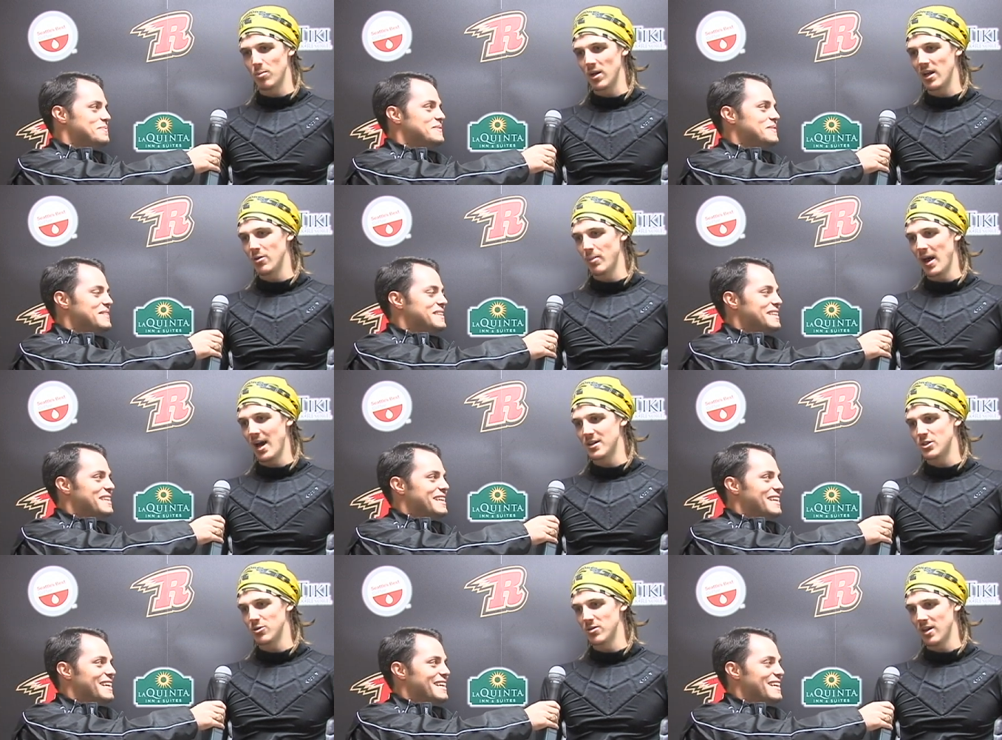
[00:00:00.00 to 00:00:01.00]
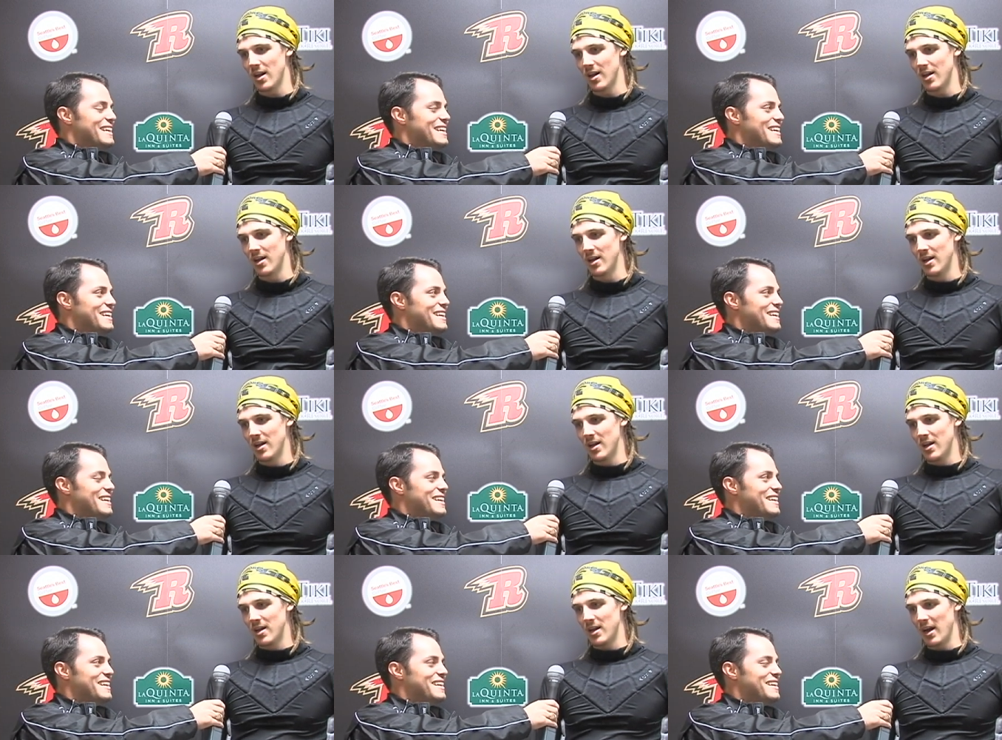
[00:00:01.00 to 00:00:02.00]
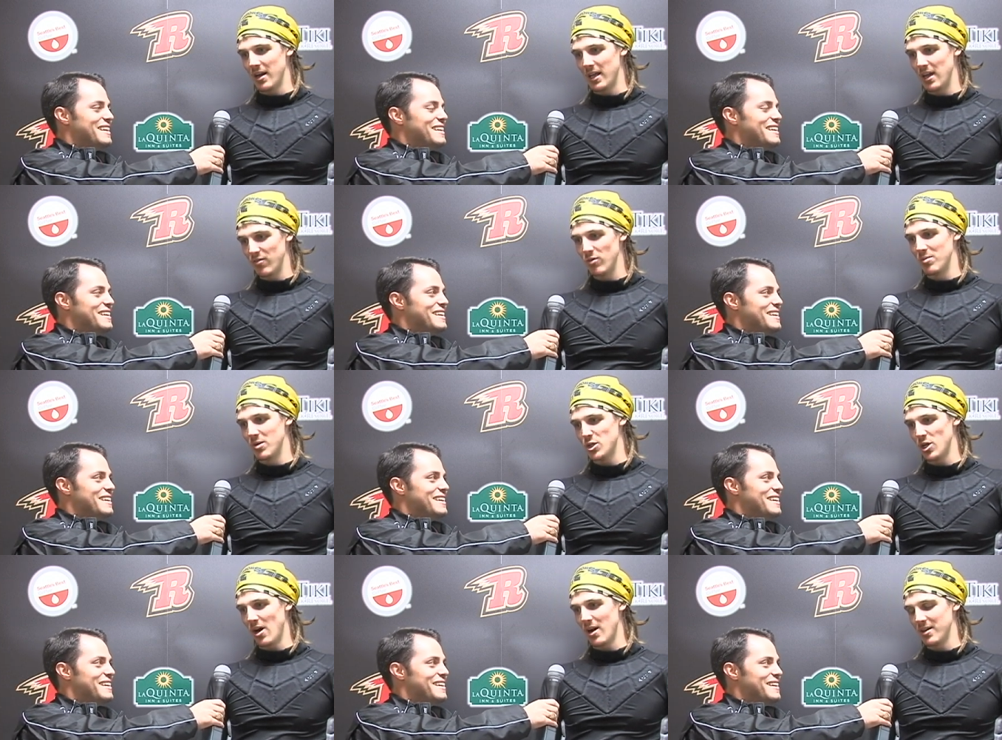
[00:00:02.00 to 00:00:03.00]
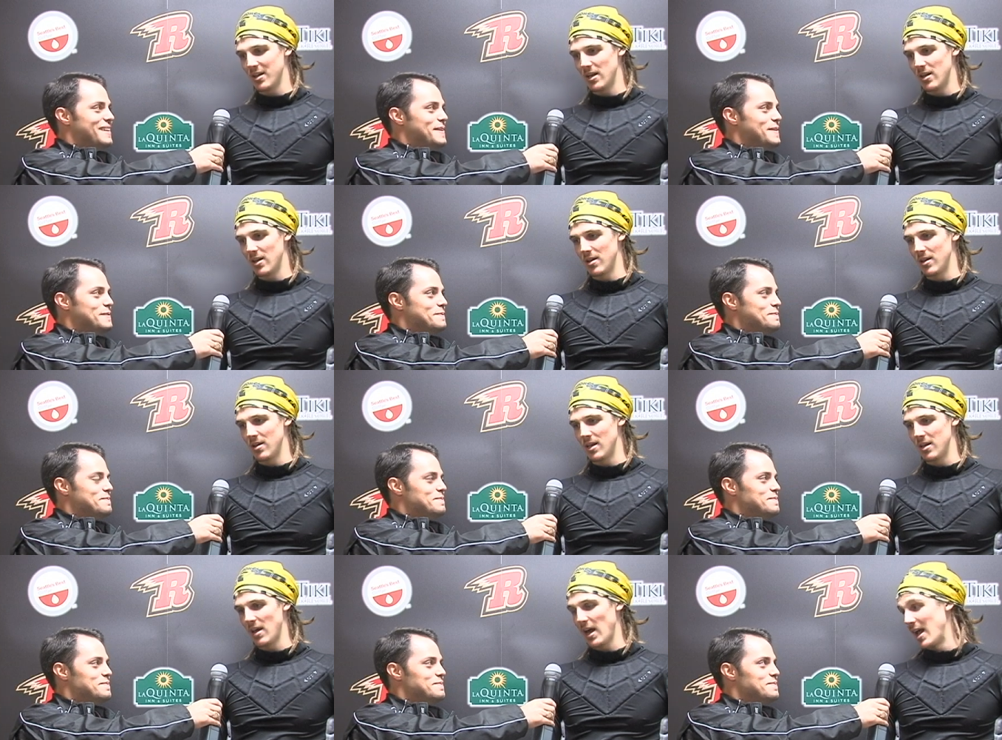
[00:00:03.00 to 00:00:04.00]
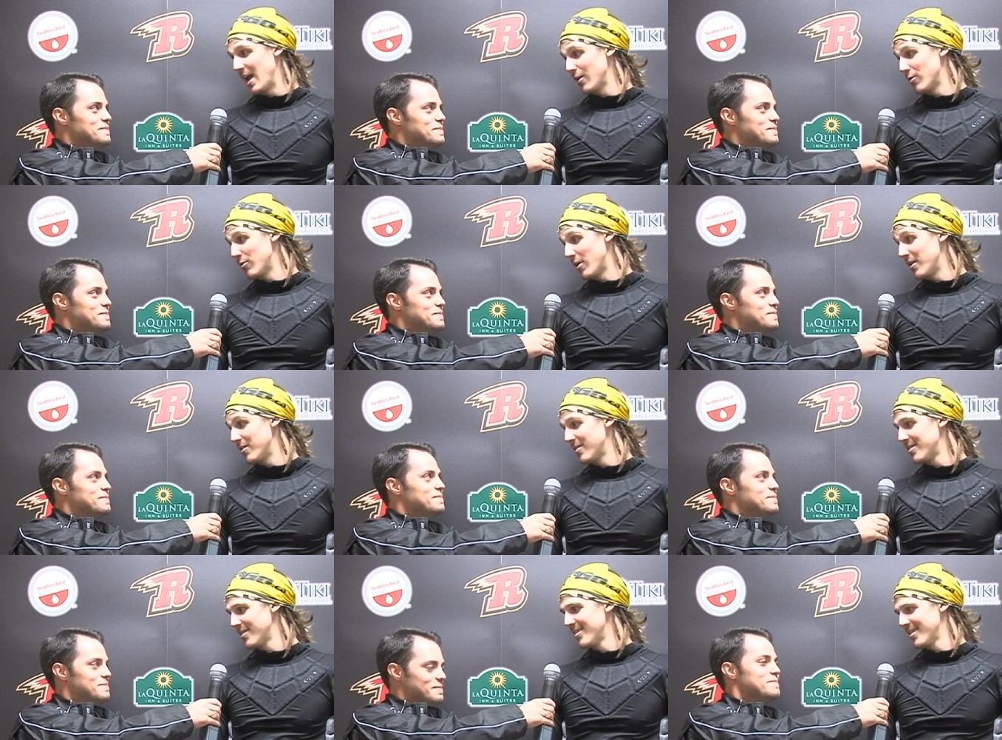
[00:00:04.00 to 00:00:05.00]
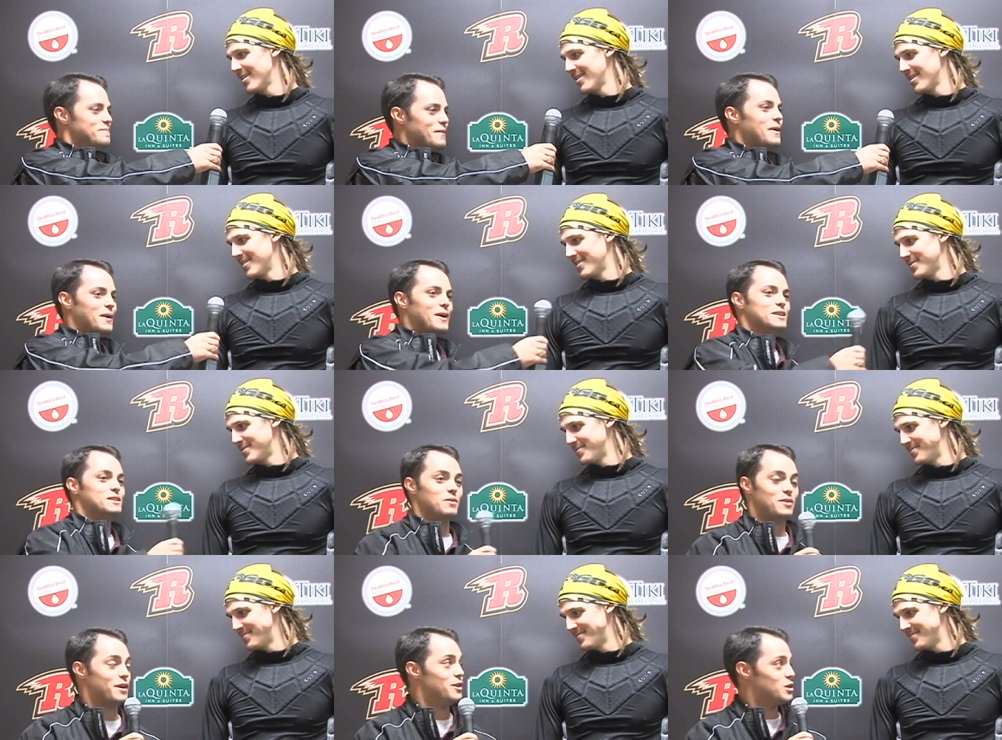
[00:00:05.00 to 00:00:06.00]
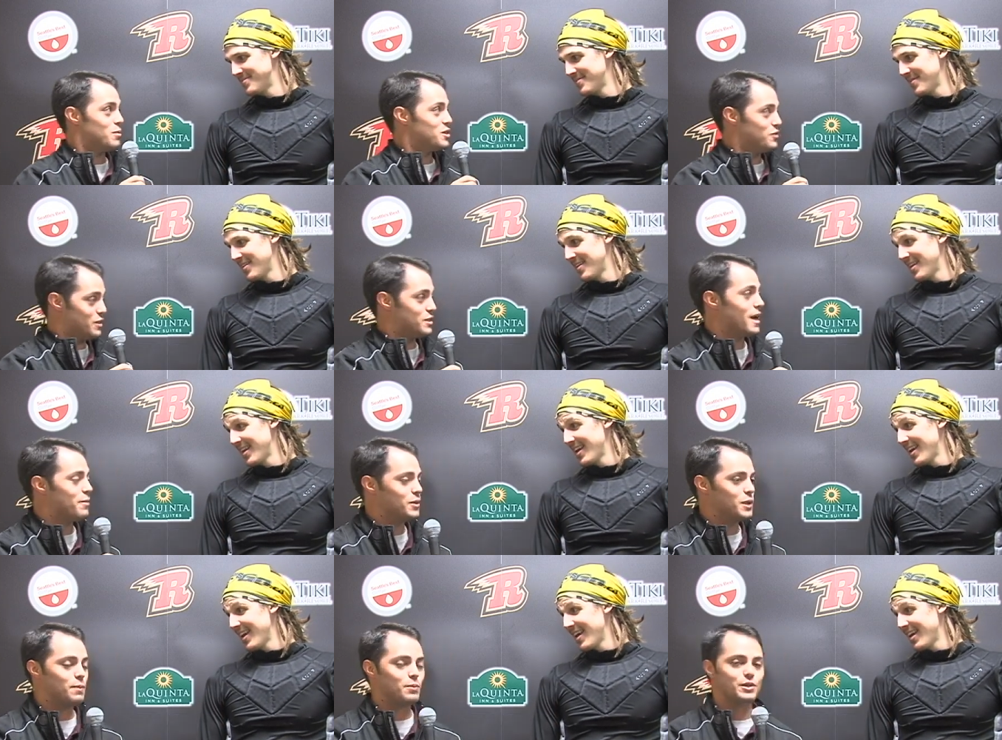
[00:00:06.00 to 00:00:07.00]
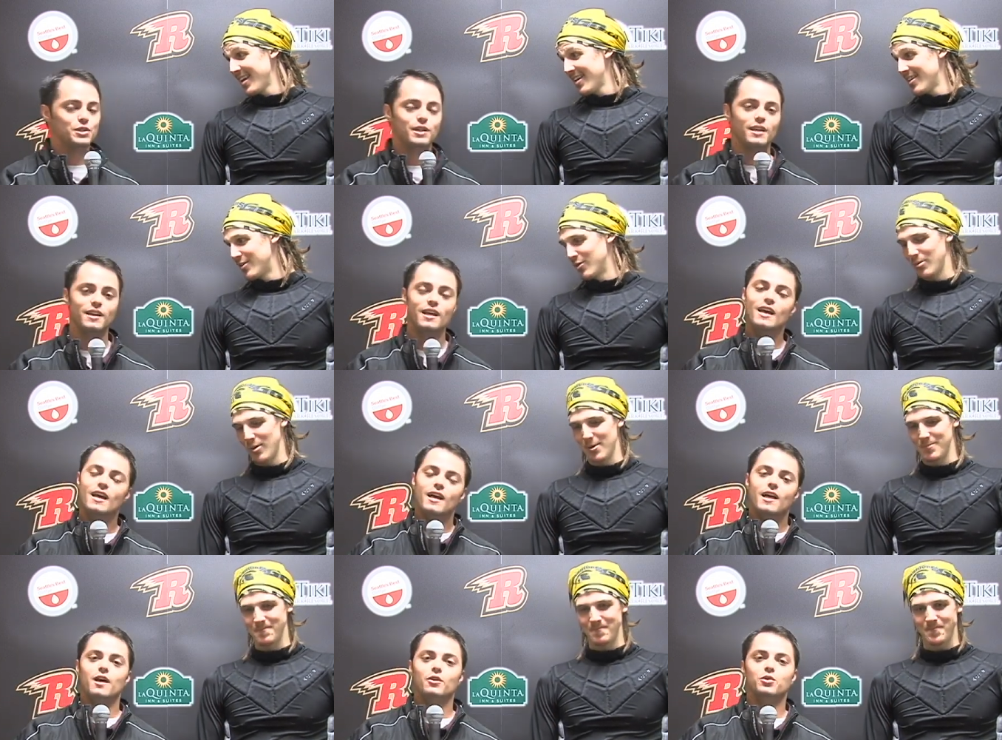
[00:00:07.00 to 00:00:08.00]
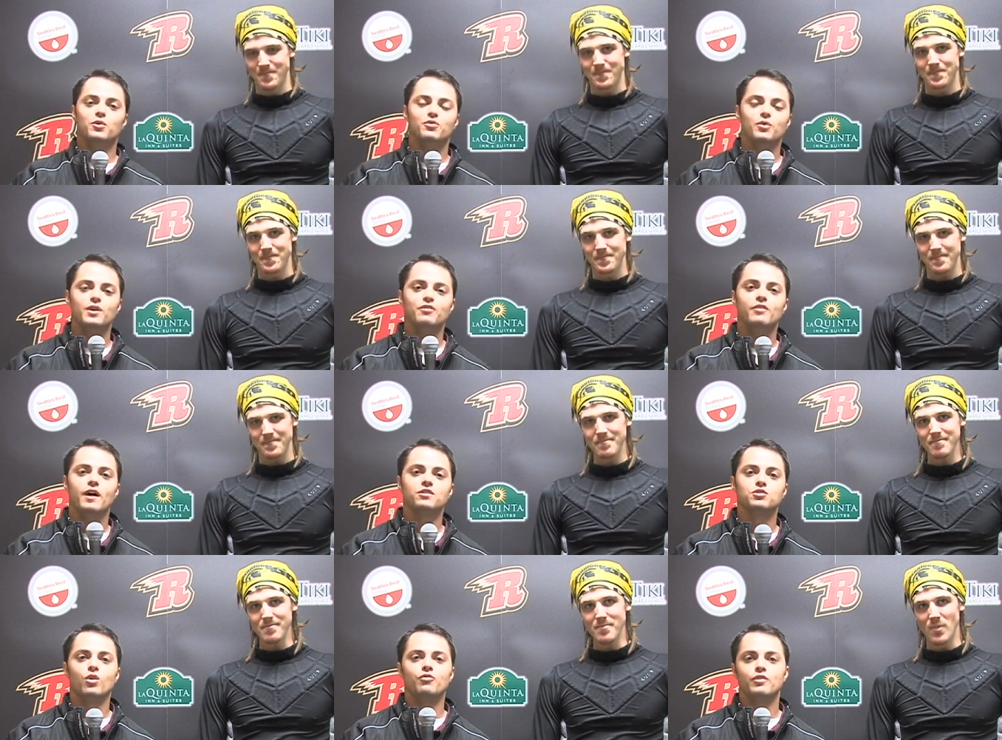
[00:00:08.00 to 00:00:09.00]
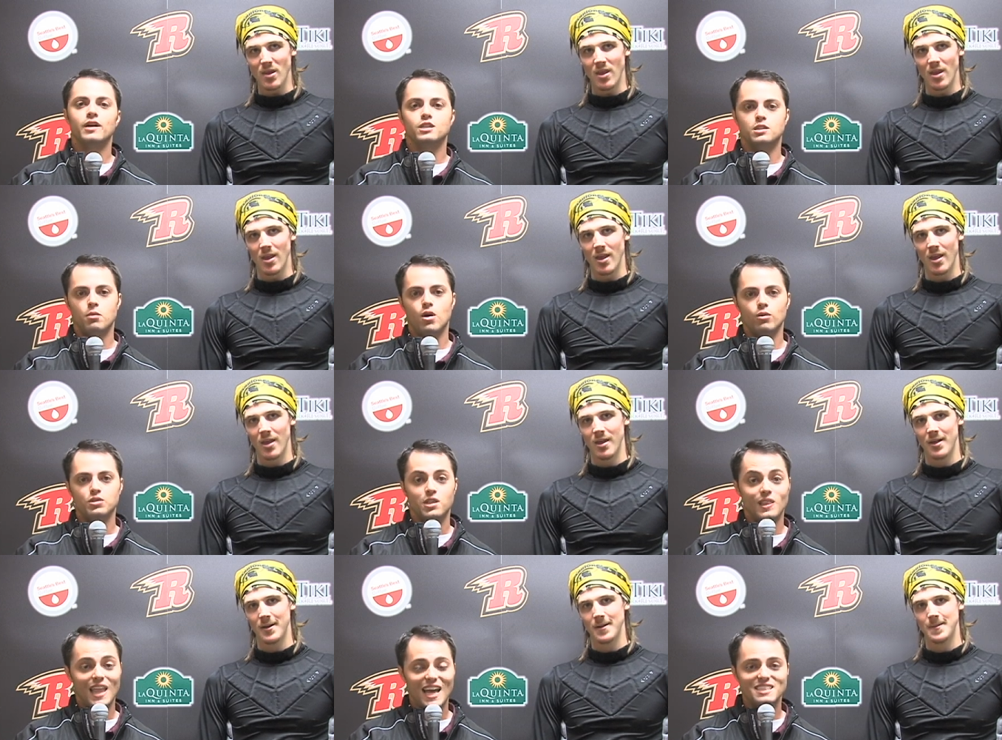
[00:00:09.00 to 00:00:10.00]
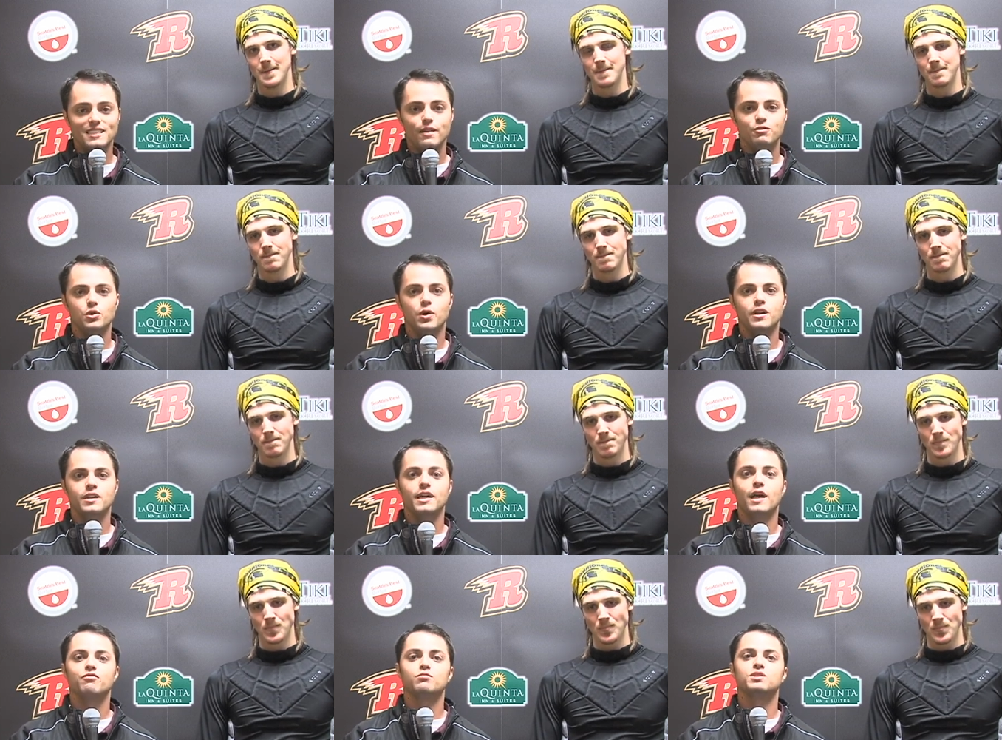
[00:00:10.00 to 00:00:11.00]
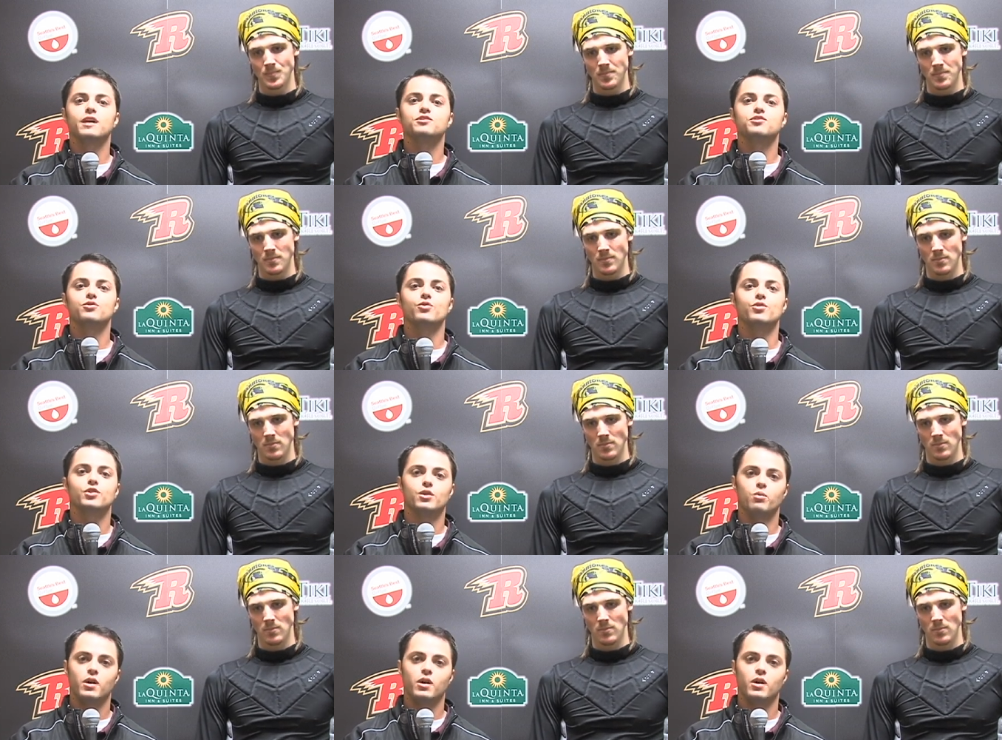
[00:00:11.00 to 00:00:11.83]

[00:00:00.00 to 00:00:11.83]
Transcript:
Speaker 1: play the pass. You really gotta gotta give them the shot and, and get that angle right. Awesome. Well, thank you
Speaker 2: so much for your time. Really appreciate it. That'll do it for you, fans. Don't forget, tomorrow is the last day of training camp from 10 to noon. You can